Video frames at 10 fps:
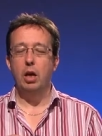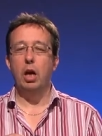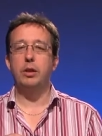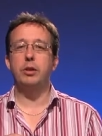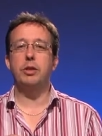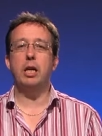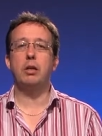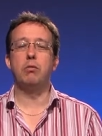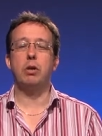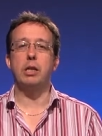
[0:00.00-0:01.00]
And the
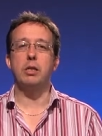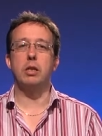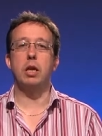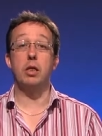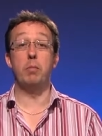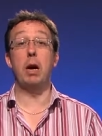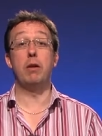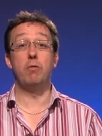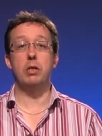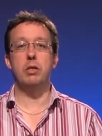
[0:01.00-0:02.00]
second reason, and the
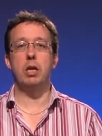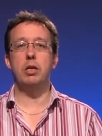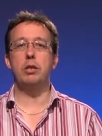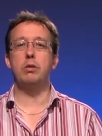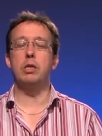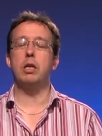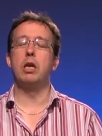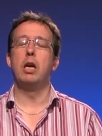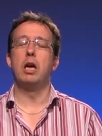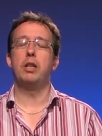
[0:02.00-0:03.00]
main reason I use it,
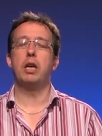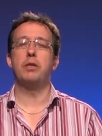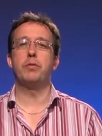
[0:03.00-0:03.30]
and that's